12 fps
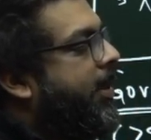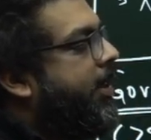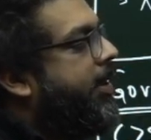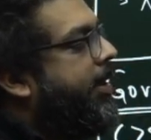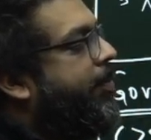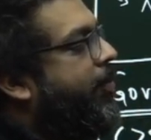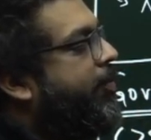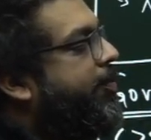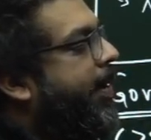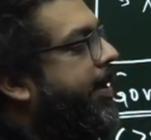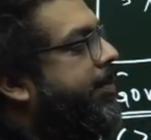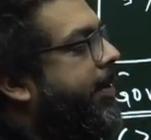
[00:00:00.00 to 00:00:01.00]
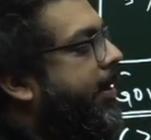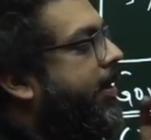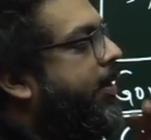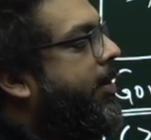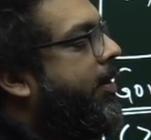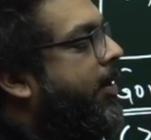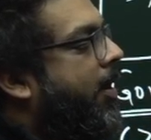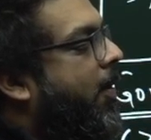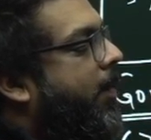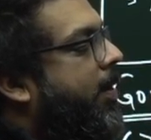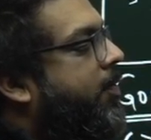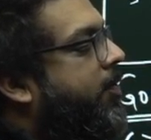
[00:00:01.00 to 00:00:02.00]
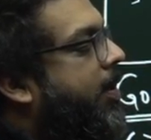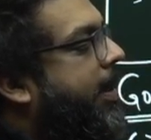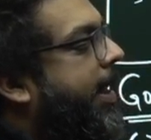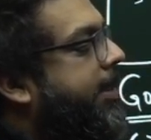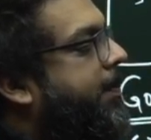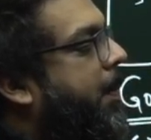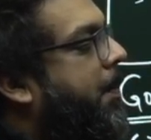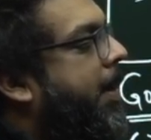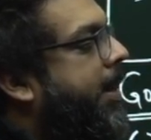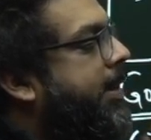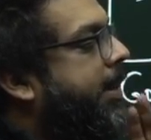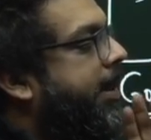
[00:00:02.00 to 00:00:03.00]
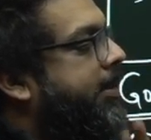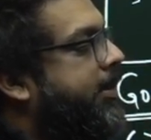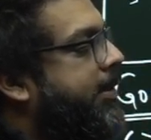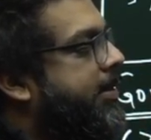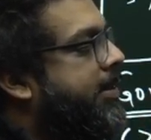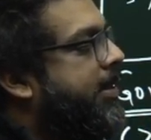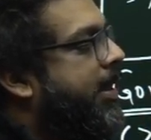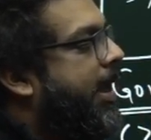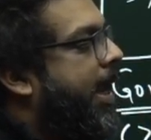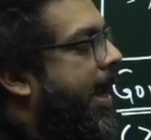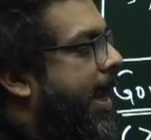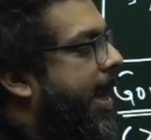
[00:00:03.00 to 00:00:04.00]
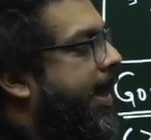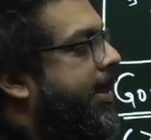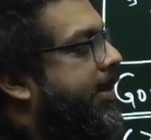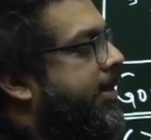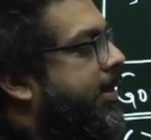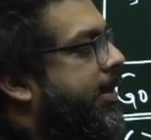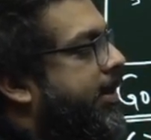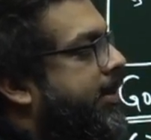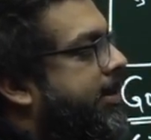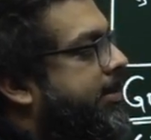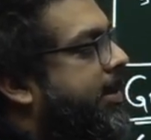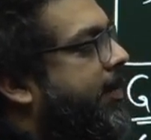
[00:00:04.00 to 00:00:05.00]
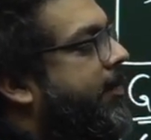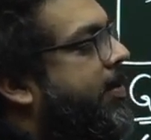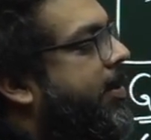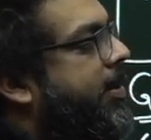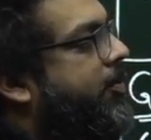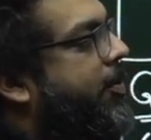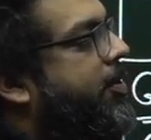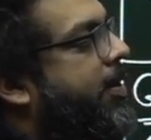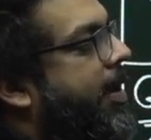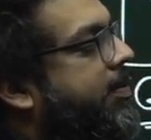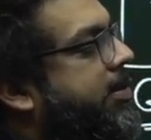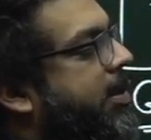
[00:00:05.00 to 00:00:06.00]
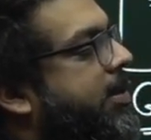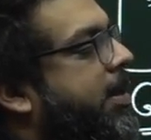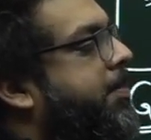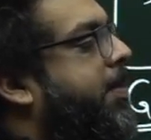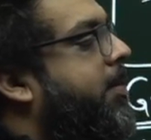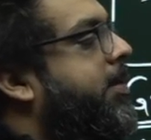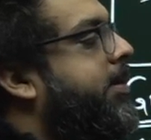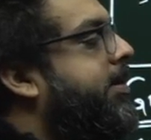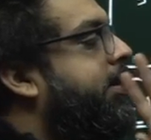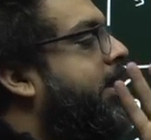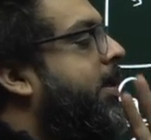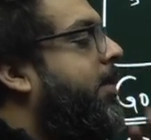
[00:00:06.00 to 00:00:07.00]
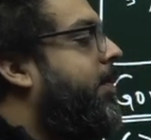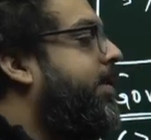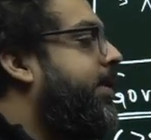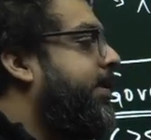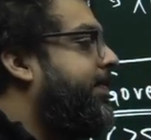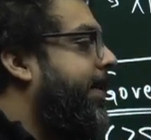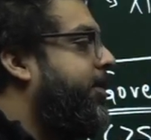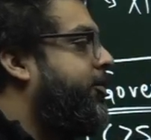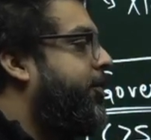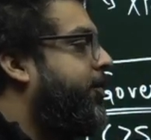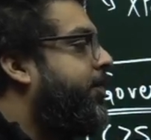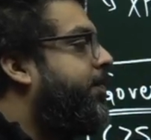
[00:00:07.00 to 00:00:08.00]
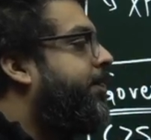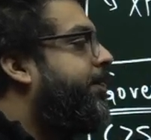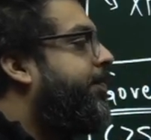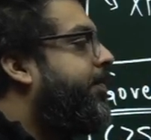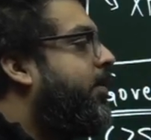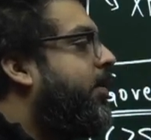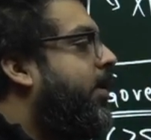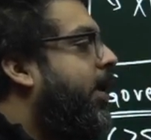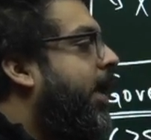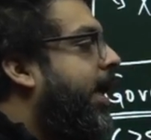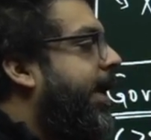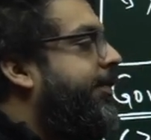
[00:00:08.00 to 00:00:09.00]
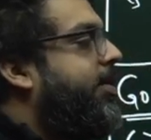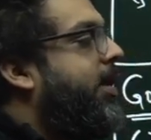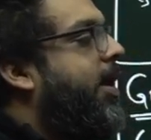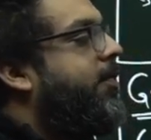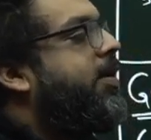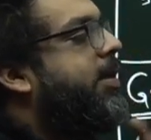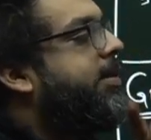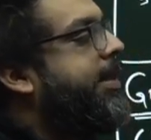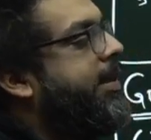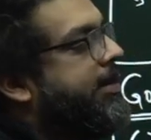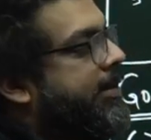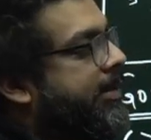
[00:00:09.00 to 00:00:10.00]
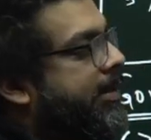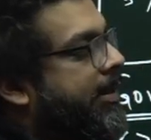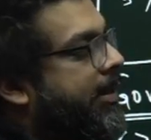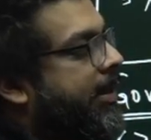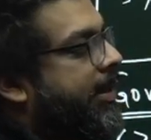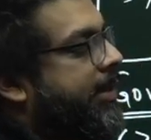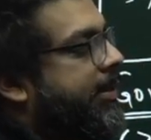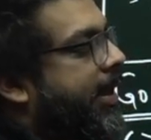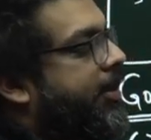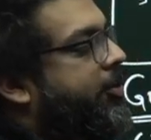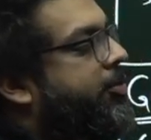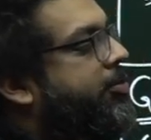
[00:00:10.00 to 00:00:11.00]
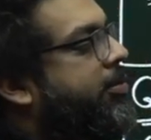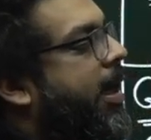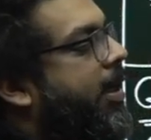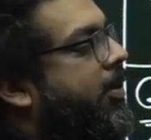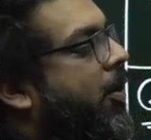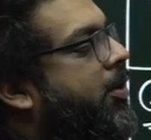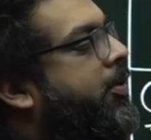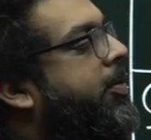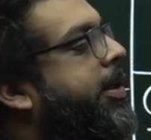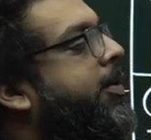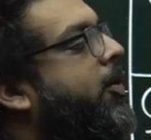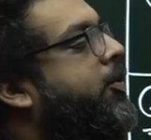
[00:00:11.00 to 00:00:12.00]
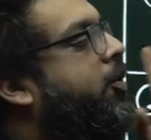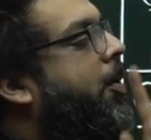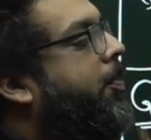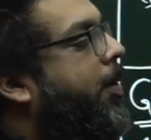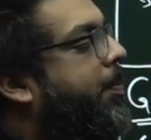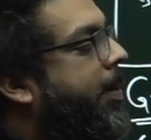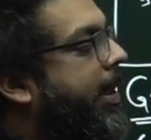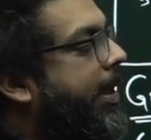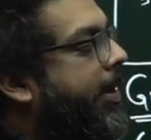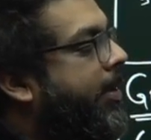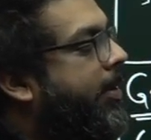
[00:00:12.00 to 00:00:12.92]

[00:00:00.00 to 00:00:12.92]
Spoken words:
removed by me, will work as per my directions, and this governor is going to have certain powers with respect to you. If the governor thinks that you are not doing your job properly,